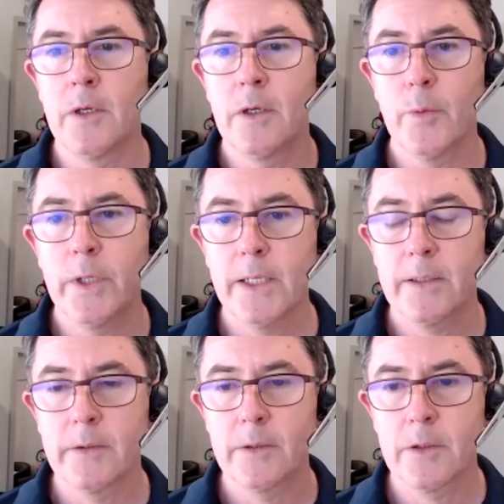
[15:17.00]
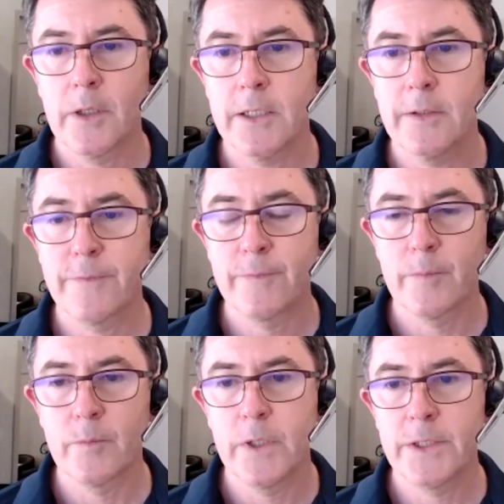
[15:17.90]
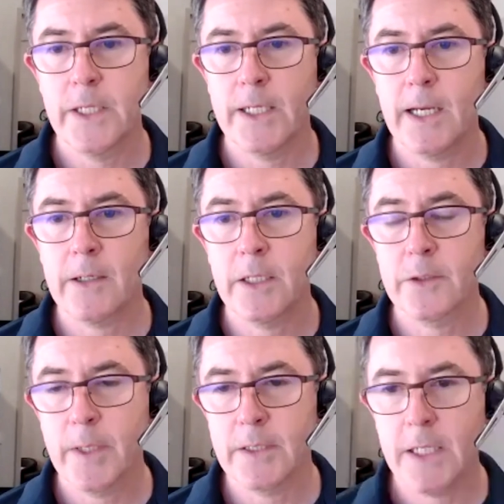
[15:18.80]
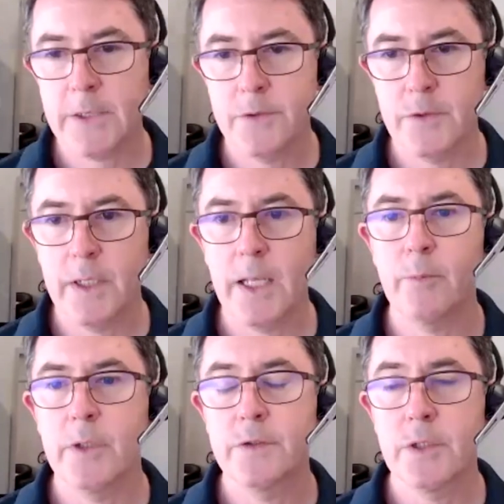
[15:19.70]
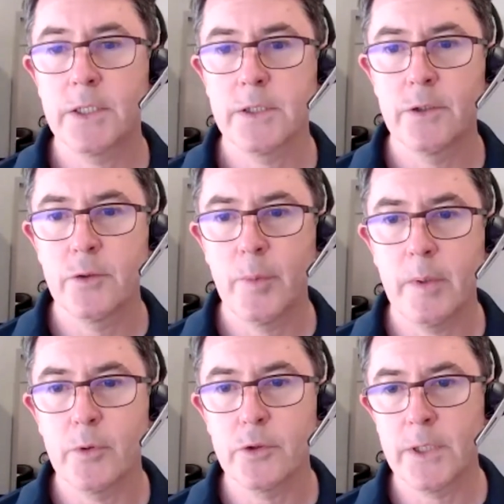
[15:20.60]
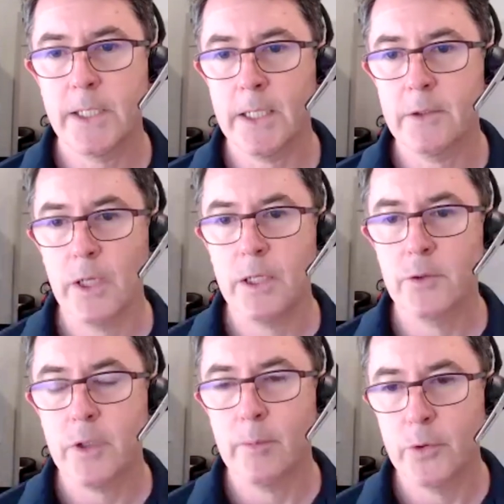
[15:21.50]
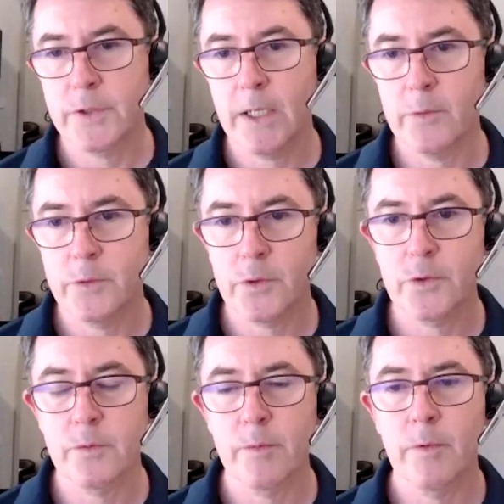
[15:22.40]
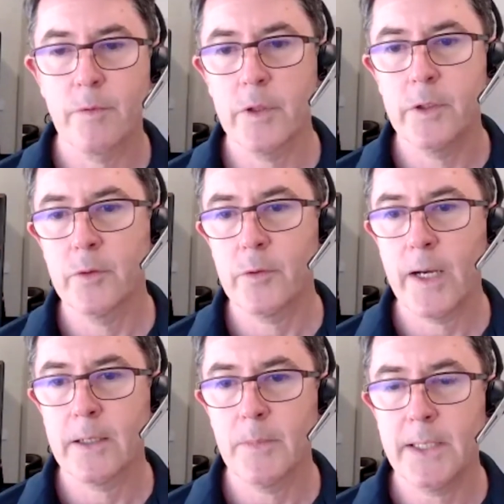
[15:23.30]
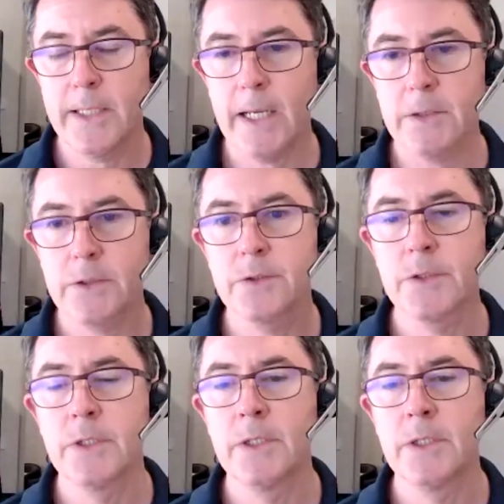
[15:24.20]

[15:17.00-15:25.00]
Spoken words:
we kind of reset our expectations on that, and we decided to do a bit more drilling and try and push that resource through to around 1 million ounces